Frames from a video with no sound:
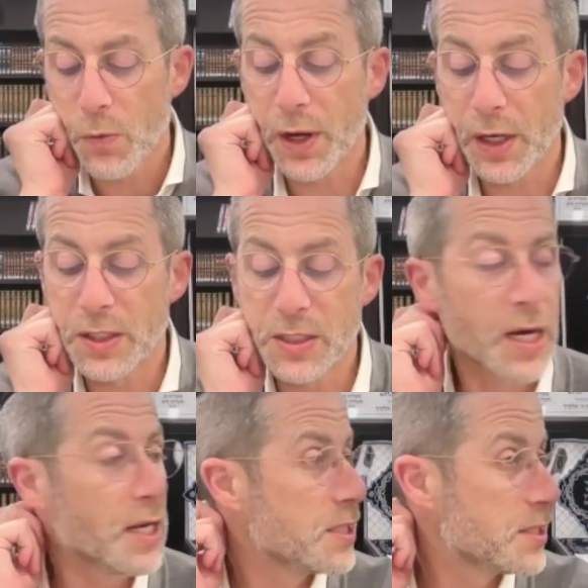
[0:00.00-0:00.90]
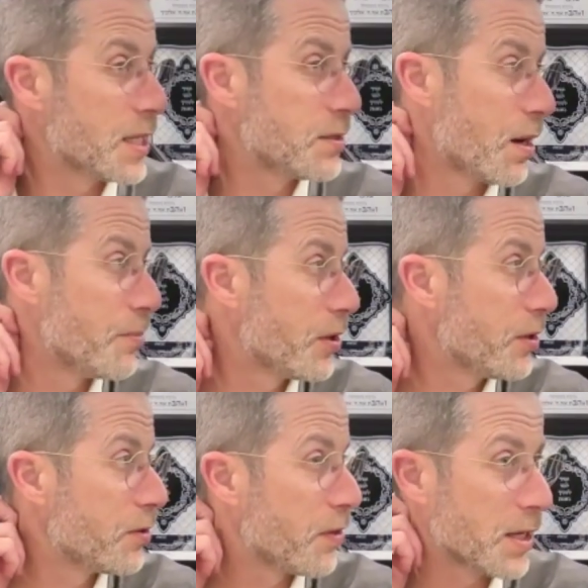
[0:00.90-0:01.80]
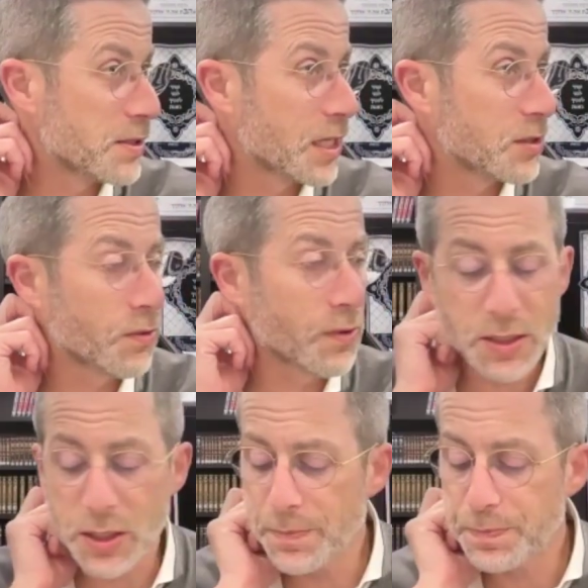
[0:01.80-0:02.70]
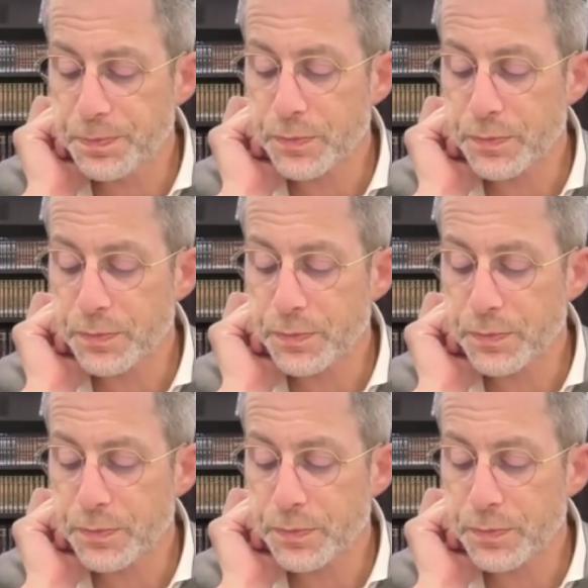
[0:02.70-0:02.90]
We're going to discuss, is that the Rabbanan or is that the Oraisa?